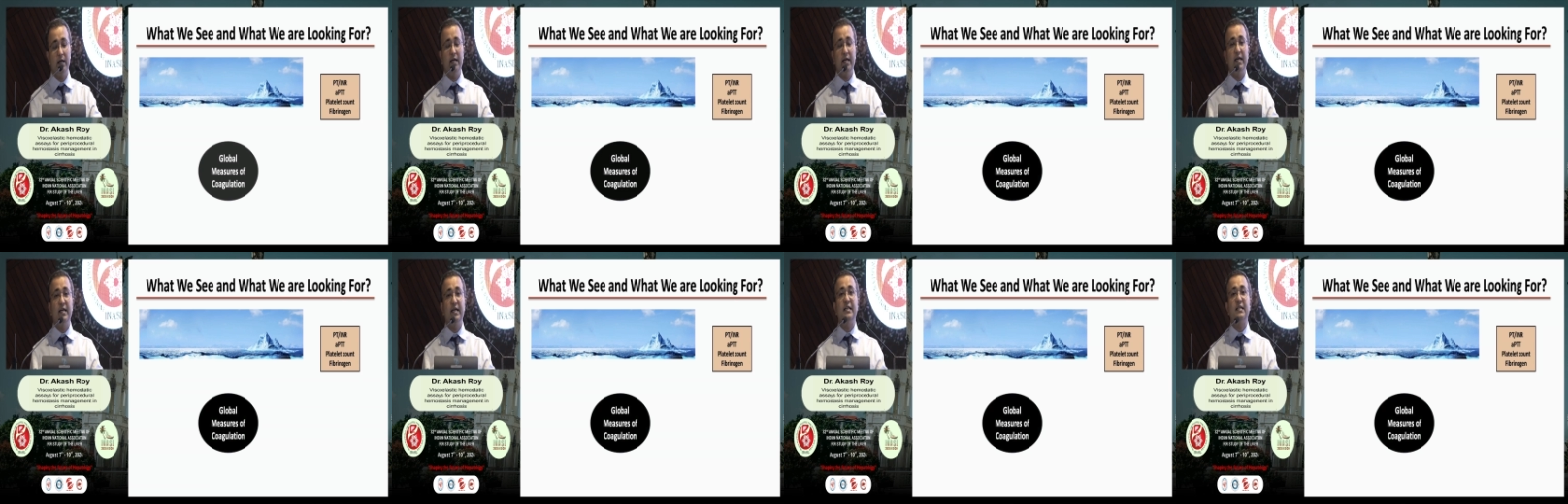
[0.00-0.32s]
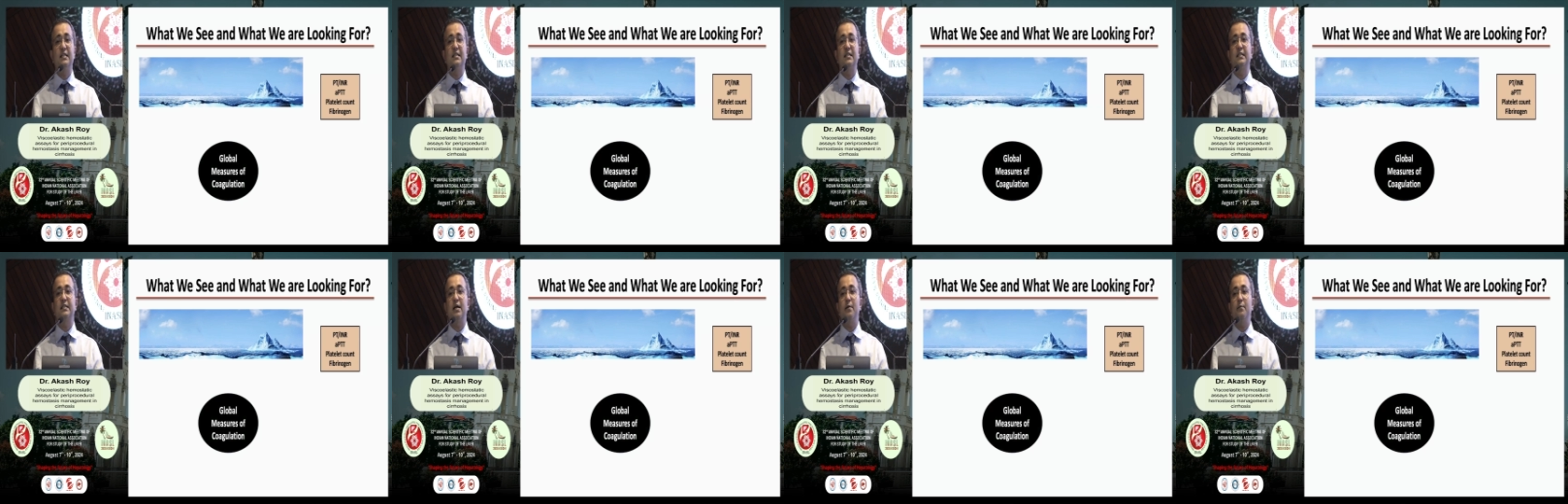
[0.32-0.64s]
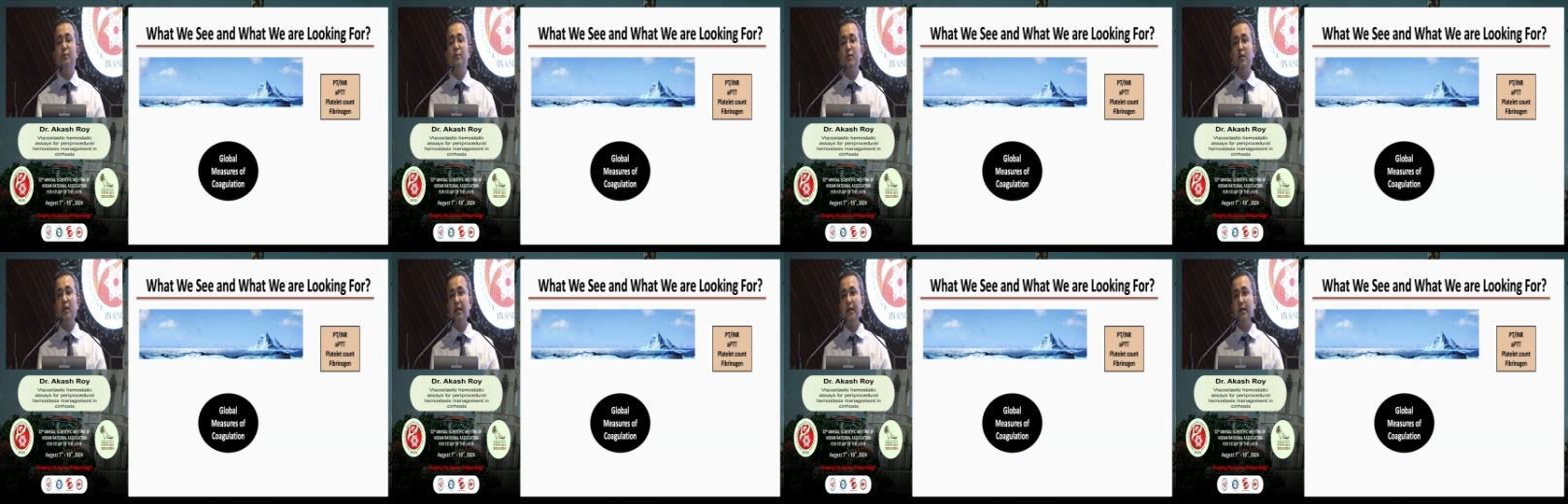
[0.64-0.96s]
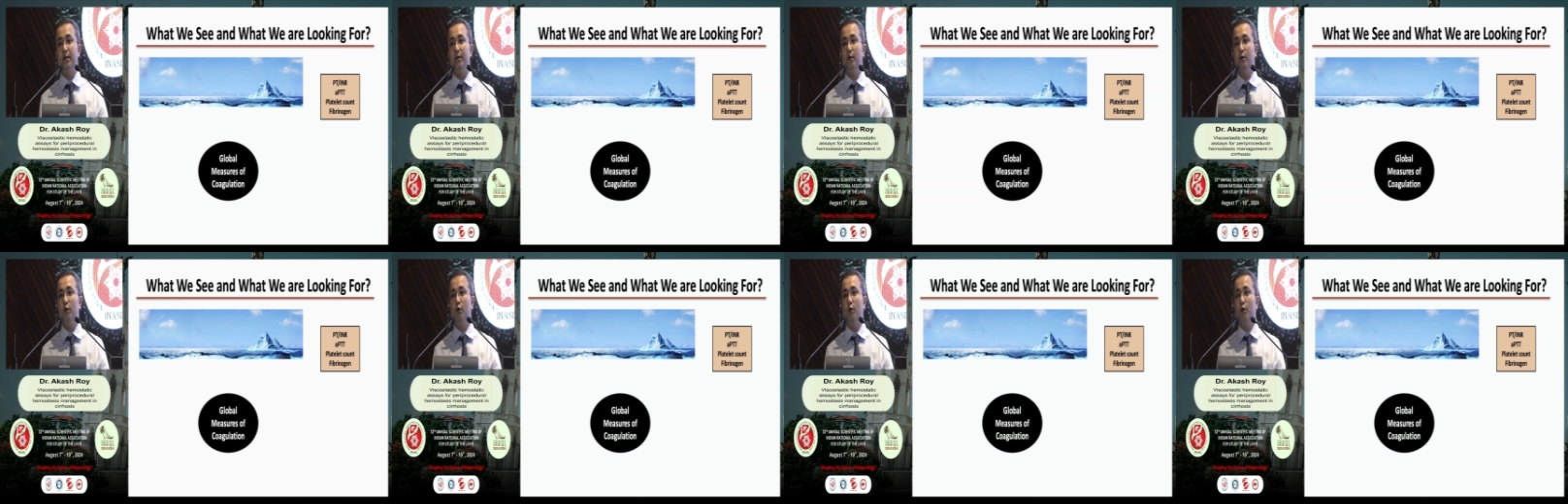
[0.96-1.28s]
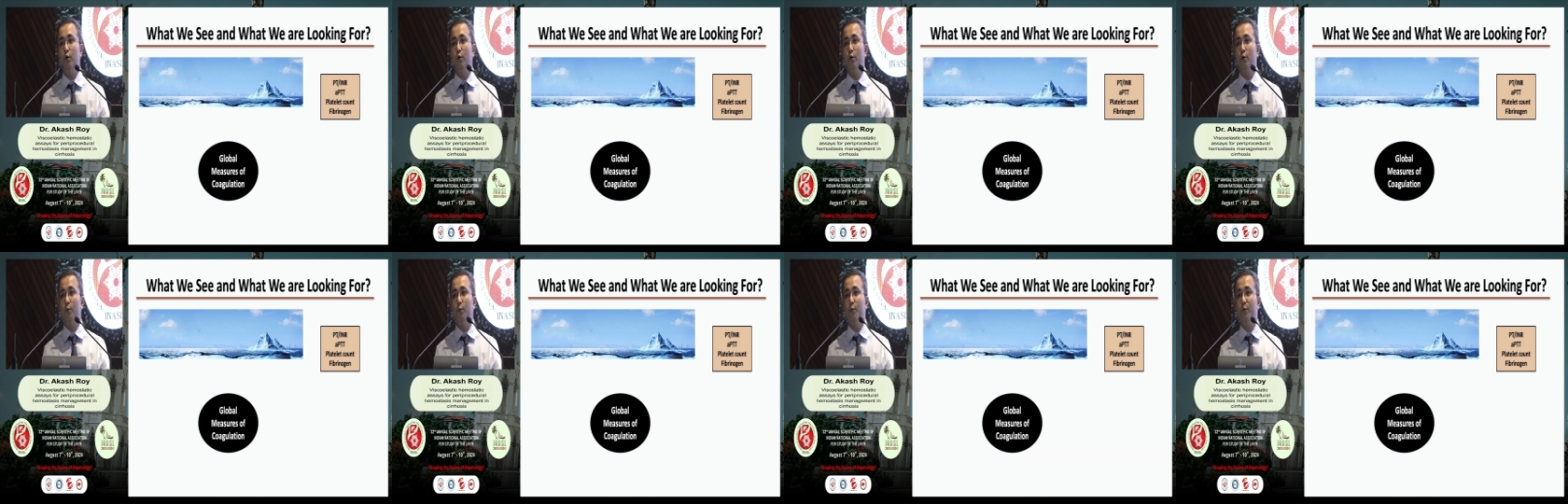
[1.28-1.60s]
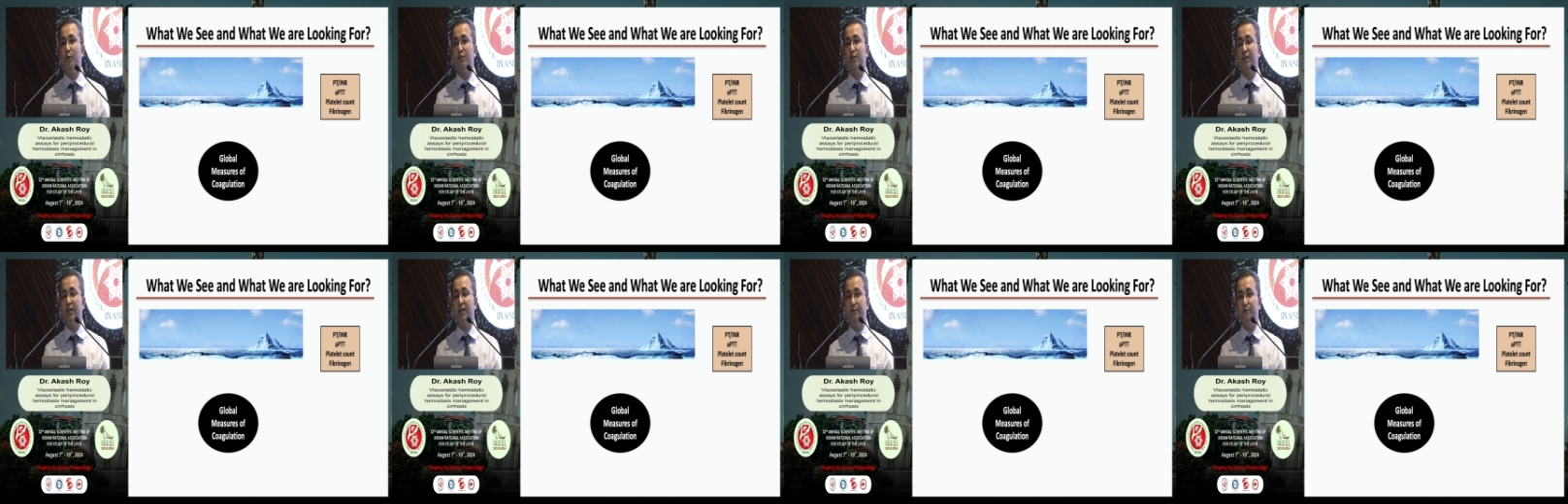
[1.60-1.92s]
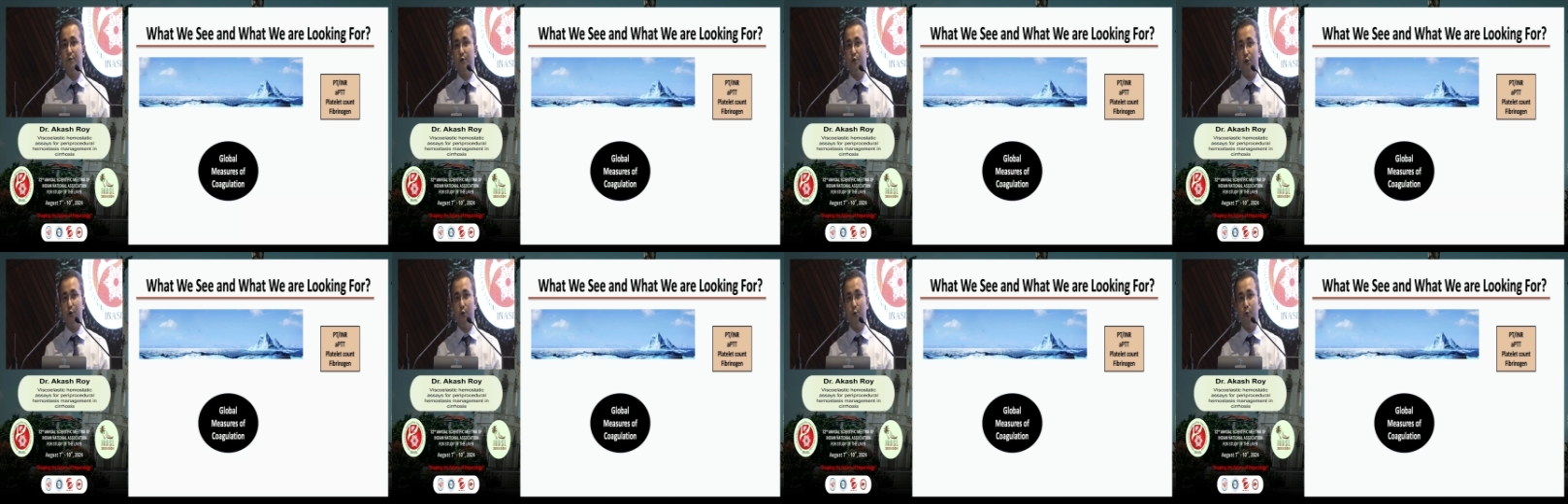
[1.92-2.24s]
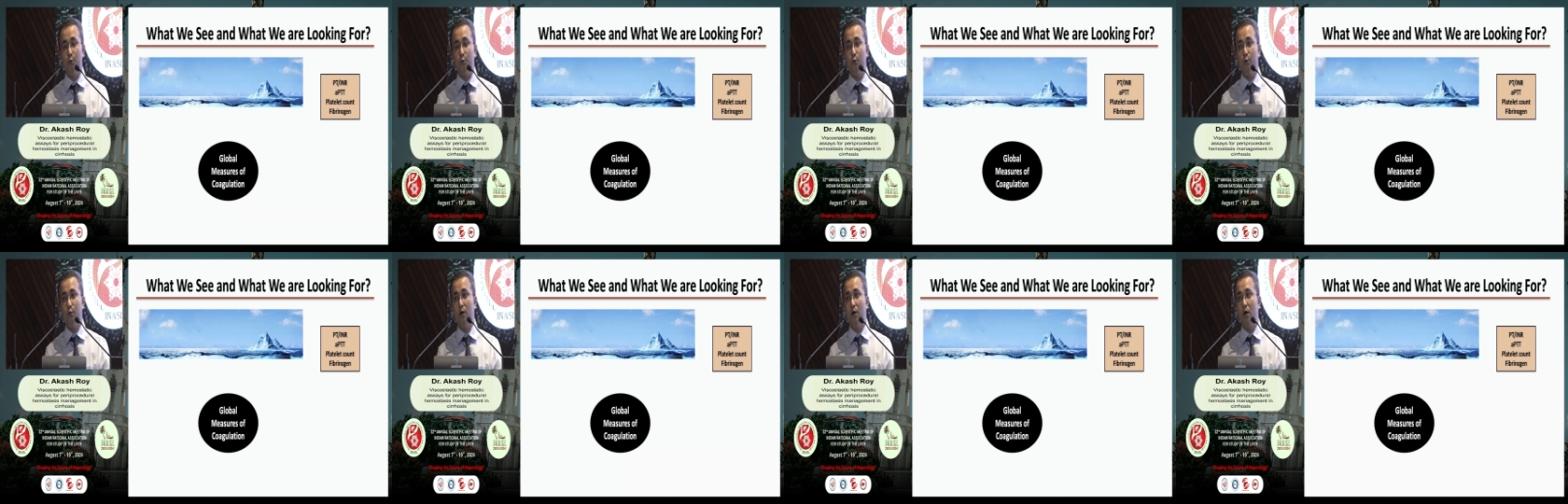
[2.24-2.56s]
is something which gives you